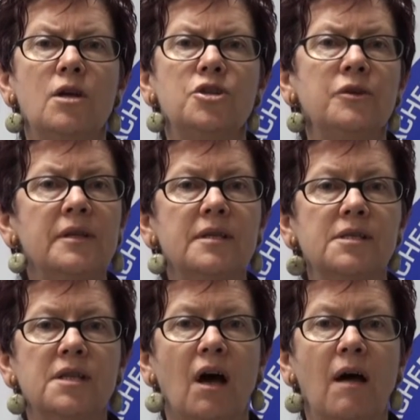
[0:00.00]
During
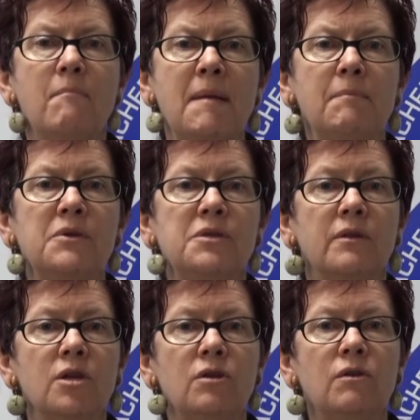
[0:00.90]
this time, members
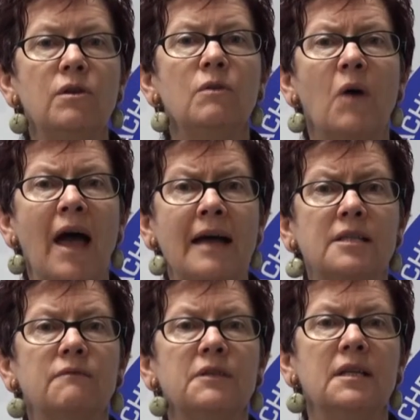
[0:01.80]
and the union were
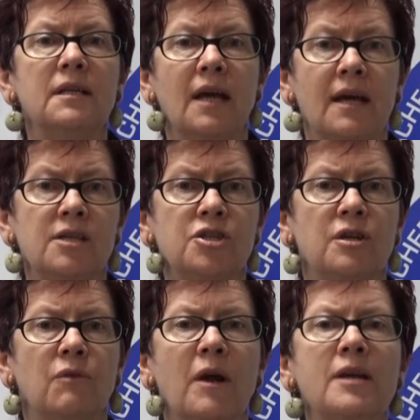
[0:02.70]
actively engaged
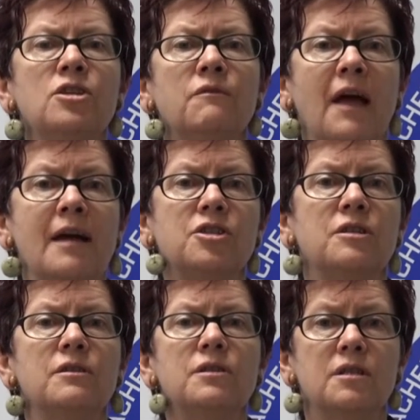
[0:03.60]
in a range of
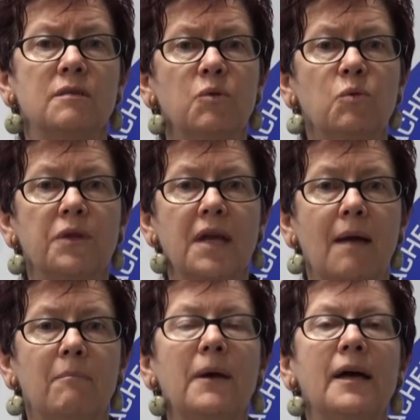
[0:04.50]
actions to support the
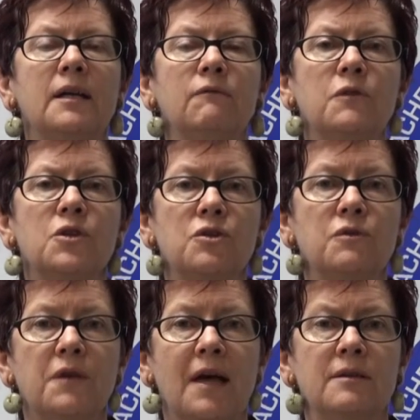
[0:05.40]
campaign for the
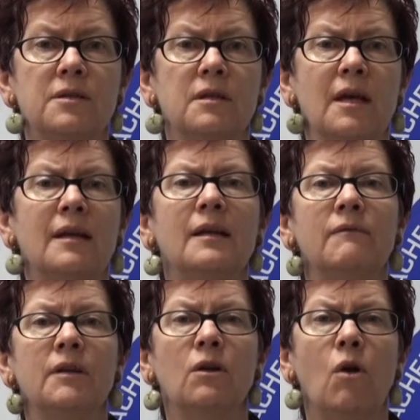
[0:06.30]

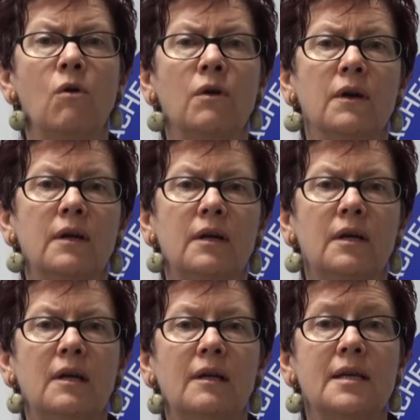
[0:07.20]
2011 log.
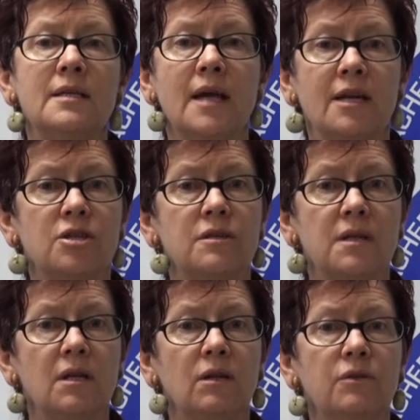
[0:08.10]
These actions
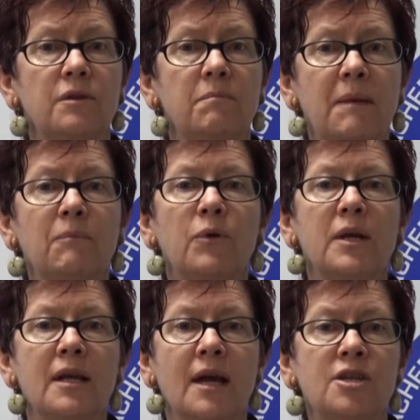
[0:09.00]
included member
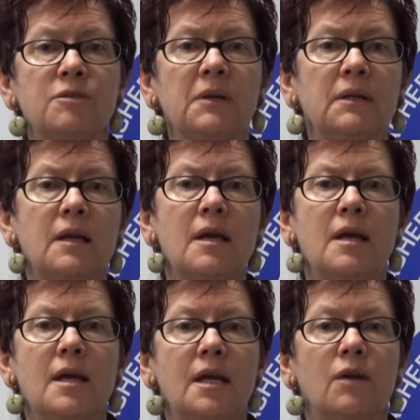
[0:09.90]
engagement
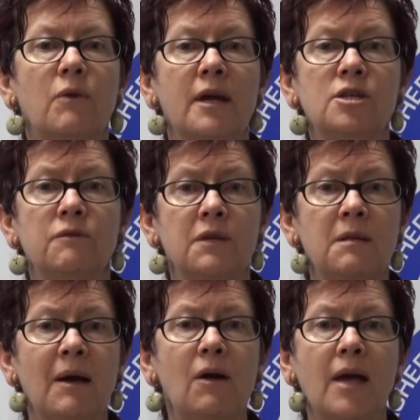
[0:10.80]
in a range of
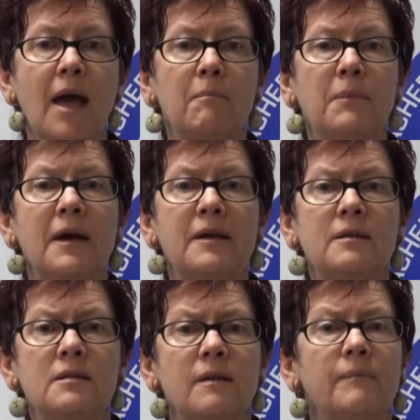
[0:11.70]
email
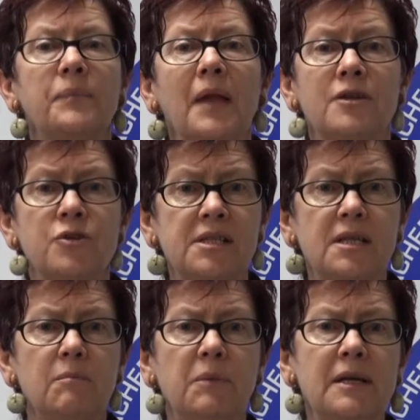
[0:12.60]
campaigns,
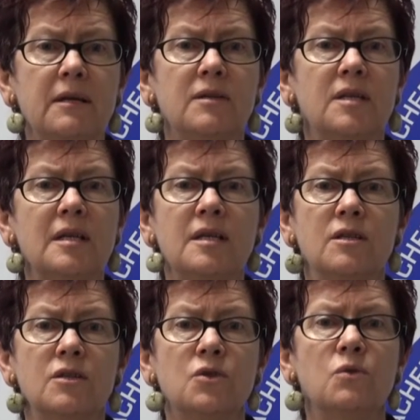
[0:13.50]
addressing P&Cs
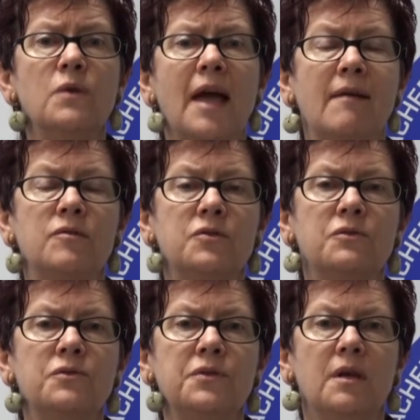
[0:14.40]
and school
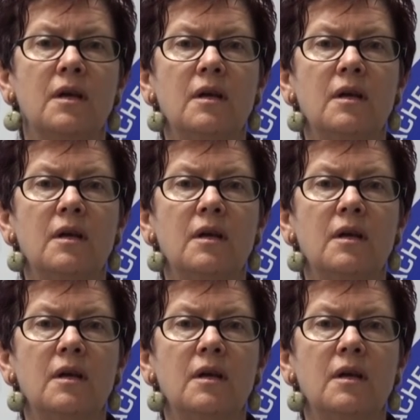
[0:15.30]
councils,